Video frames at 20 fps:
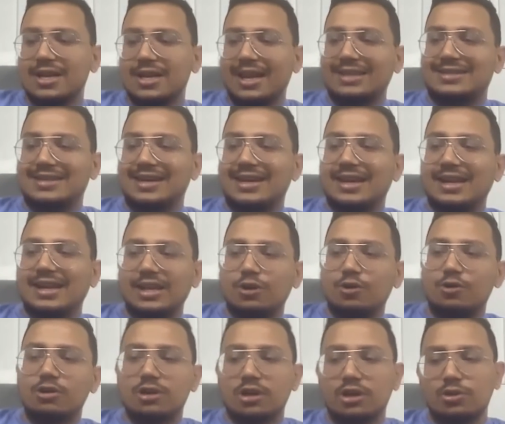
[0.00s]
And suddenly
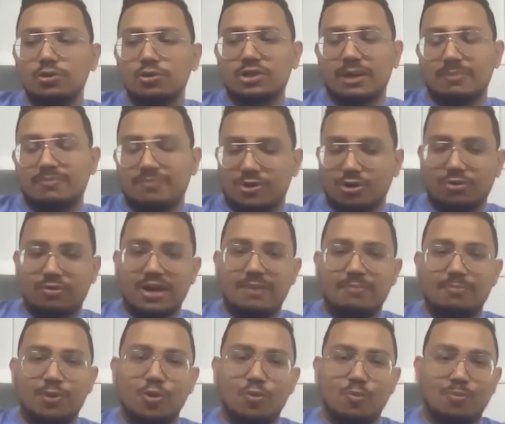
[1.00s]
you introduce crypto
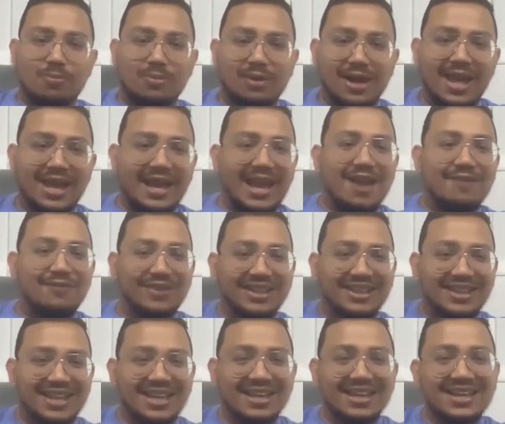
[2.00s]
and boom, like
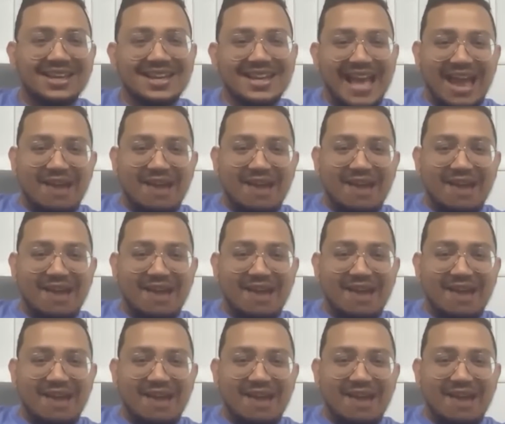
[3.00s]
everything,